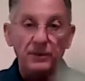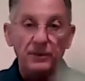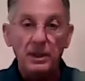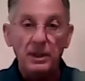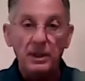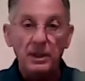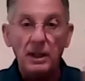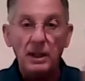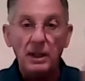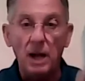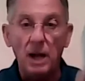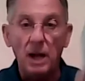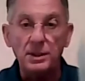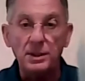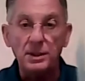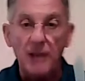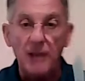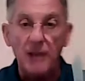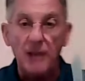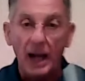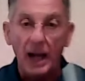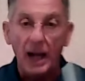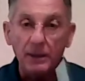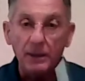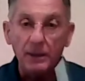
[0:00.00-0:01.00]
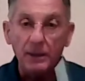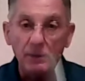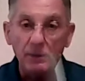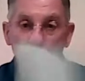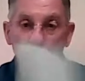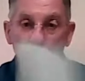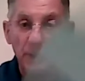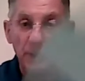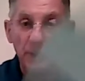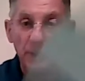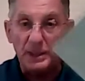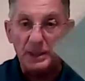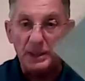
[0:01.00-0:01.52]
cardstock, which you
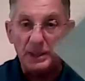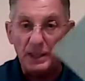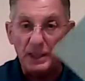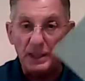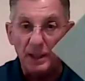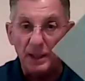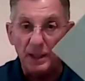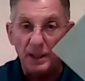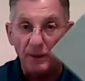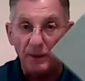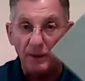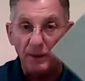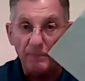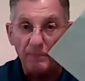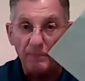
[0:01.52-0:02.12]
can see here.